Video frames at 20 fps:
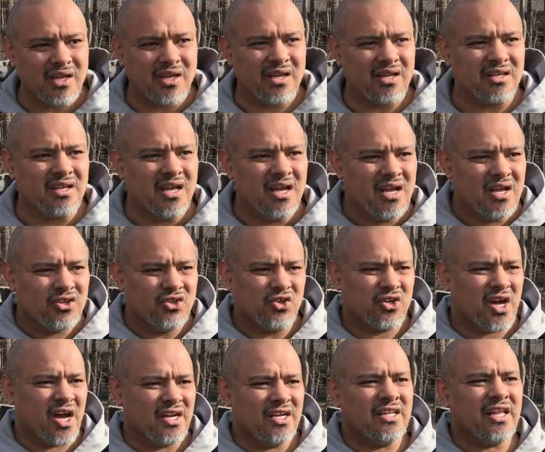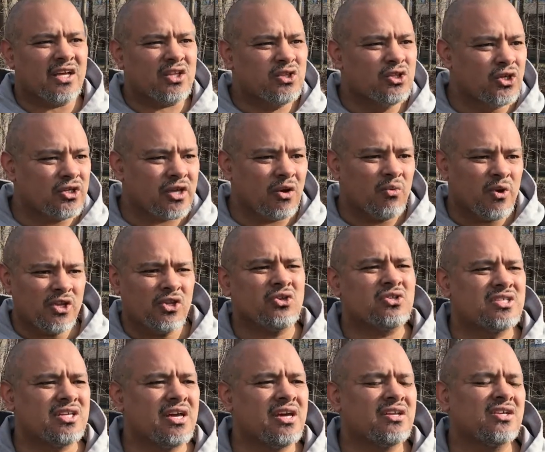Meaning, you kind of like look at
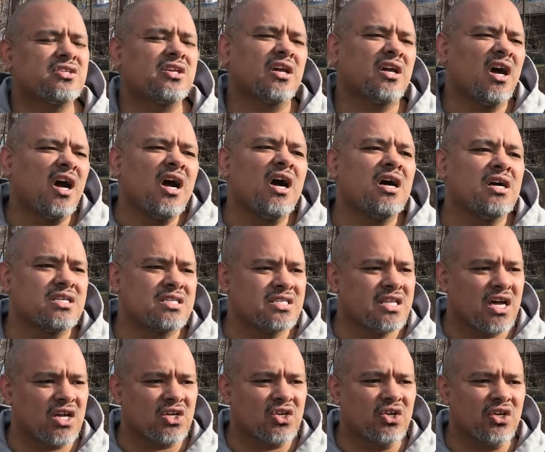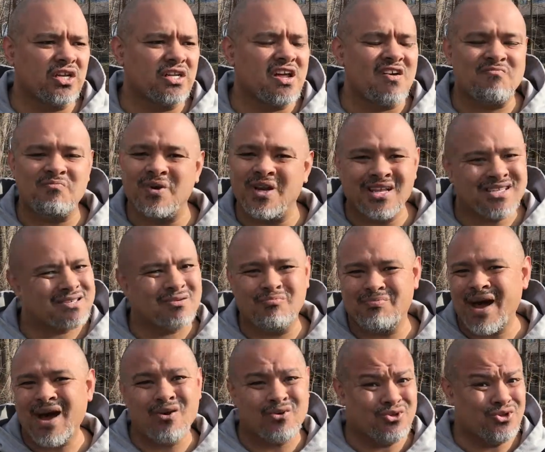what you did, and you're like, oh, it's not good enough, but
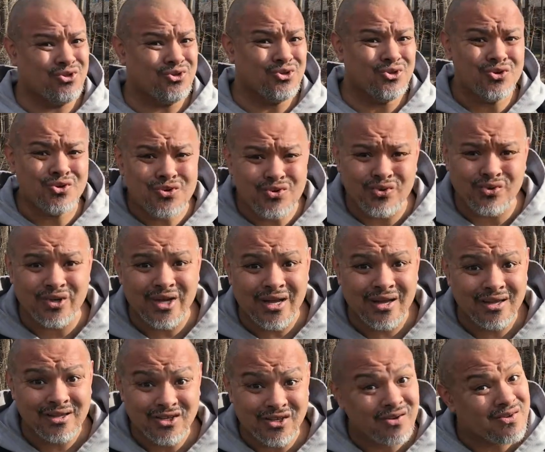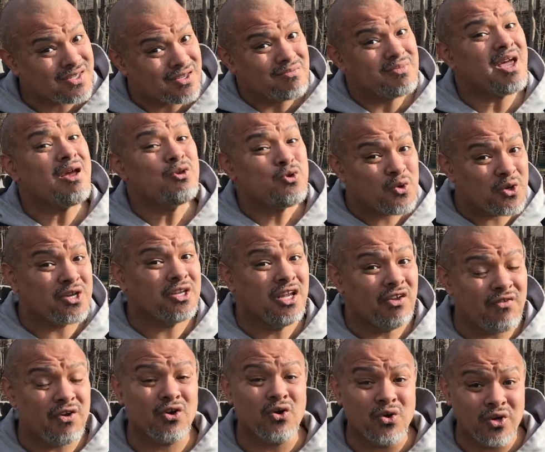it's about you. You know, sometimes
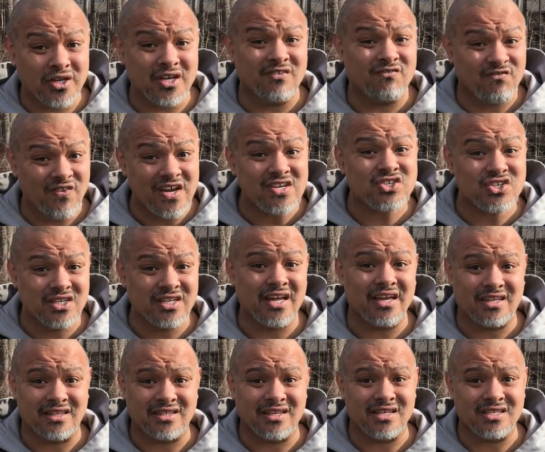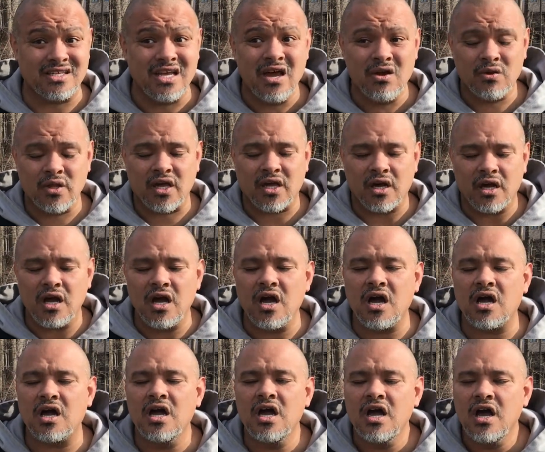we can even go to confession like this. We're like,
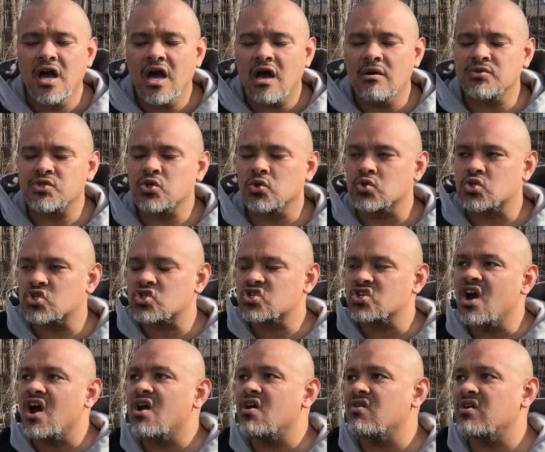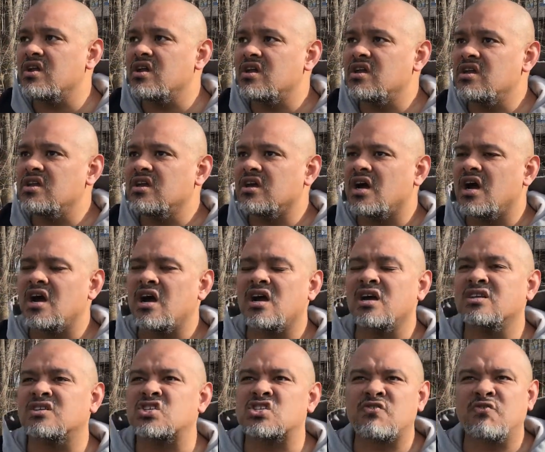oh, I'm so sorry.
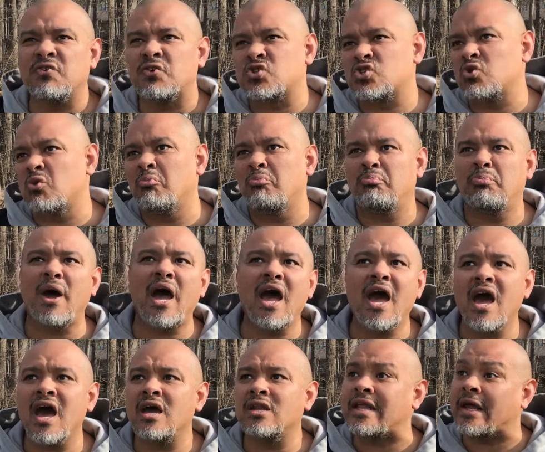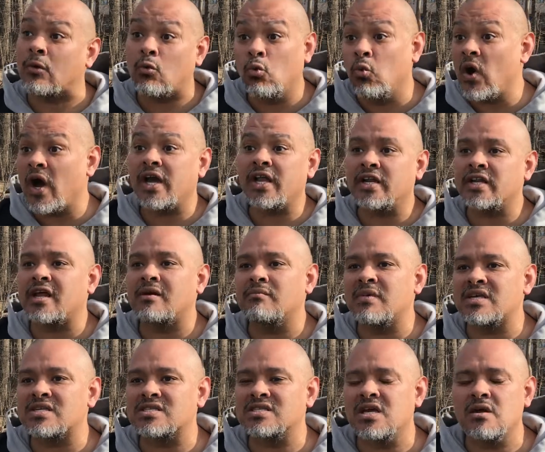I just feel so bad. Like, why
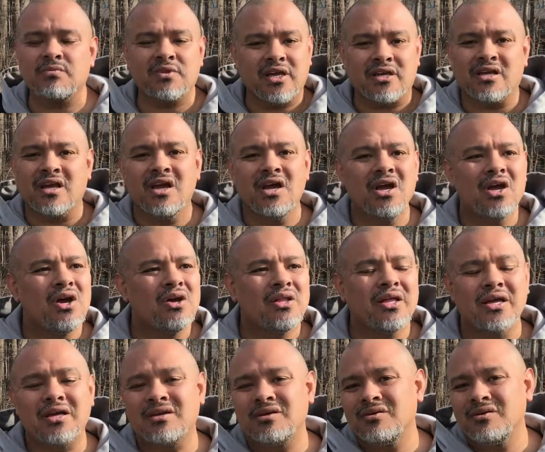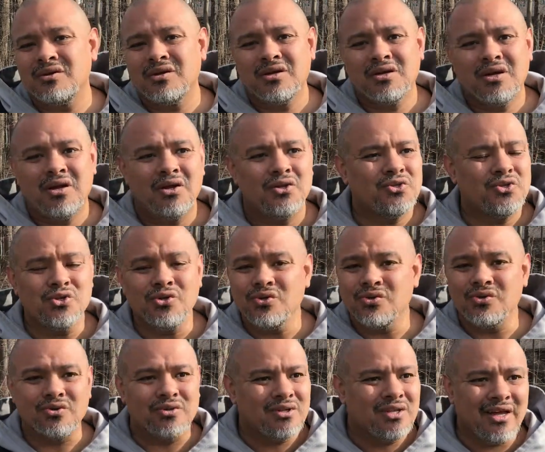did I mess up? Like,
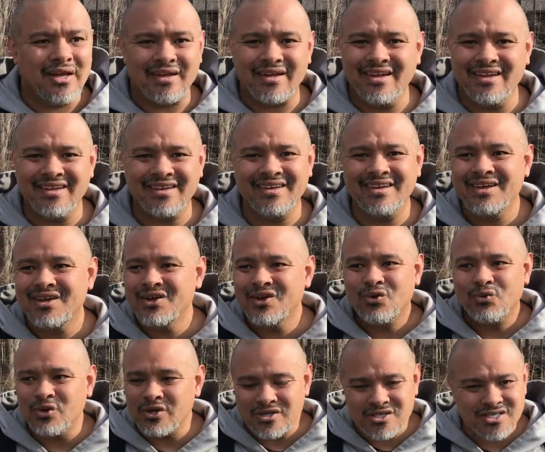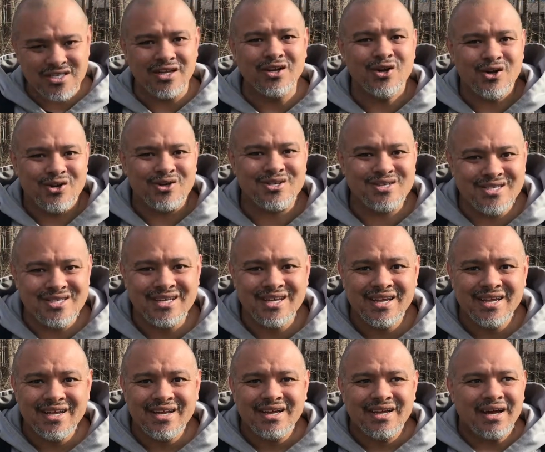dude, like, we're
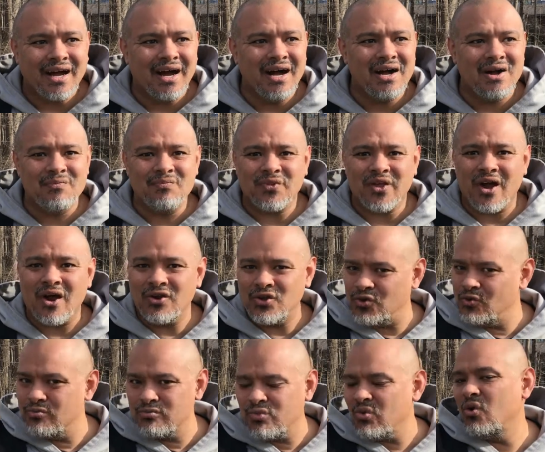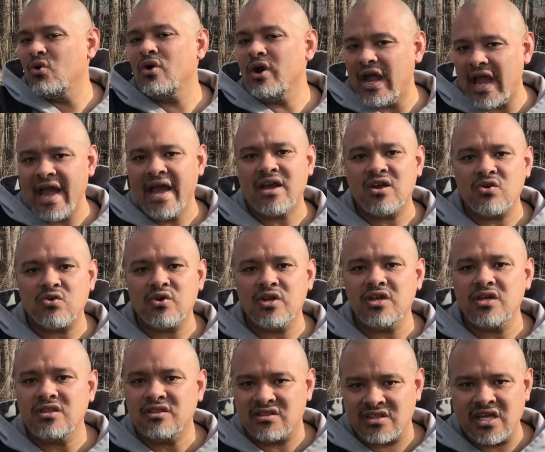sinners. Are you more
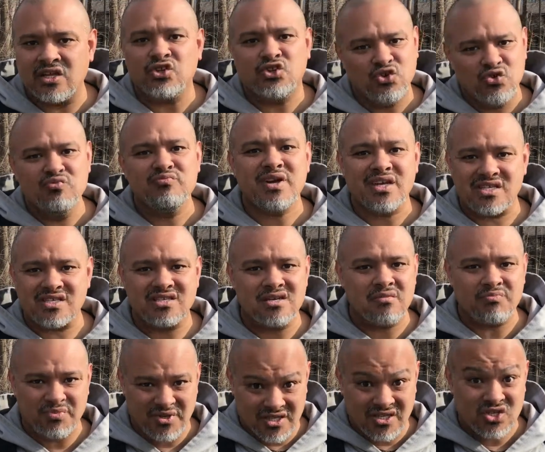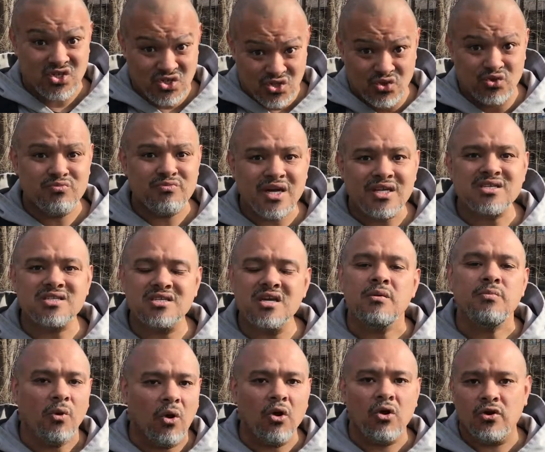angry that you messed up because you
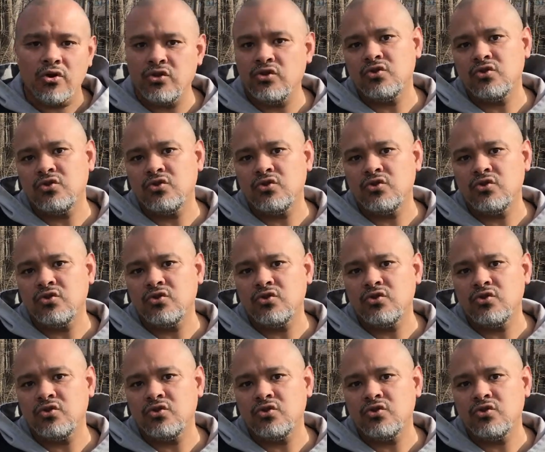messed up?